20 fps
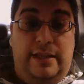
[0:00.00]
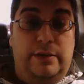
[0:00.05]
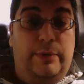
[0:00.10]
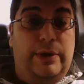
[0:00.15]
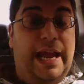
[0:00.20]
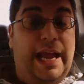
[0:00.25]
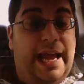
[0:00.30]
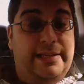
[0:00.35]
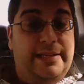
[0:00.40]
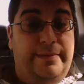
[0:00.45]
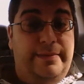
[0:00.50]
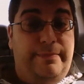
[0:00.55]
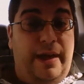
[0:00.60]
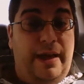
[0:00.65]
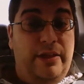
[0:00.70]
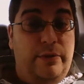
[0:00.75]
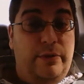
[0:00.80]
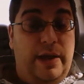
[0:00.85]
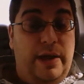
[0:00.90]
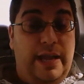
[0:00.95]
And you want to ask
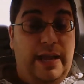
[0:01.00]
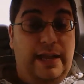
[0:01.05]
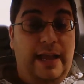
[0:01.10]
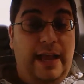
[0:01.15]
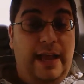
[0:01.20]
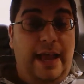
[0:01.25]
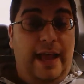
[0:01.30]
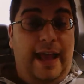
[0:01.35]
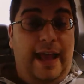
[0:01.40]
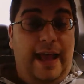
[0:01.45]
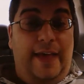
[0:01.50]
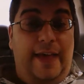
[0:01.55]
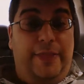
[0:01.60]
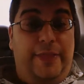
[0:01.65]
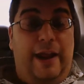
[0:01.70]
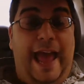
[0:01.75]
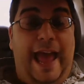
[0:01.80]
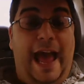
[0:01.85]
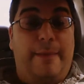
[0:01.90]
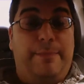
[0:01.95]
them, by the way,
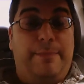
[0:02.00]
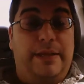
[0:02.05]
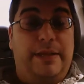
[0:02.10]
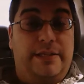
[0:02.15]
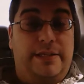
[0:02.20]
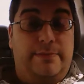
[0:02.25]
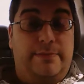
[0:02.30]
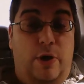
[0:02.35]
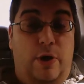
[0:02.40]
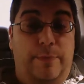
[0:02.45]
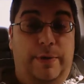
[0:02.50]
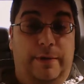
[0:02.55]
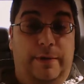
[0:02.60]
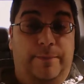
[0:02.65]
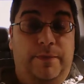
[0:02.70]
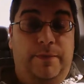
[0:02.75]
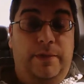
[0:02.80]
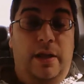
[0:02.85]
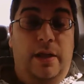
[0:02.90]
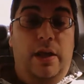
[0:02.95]
at their happiest moment.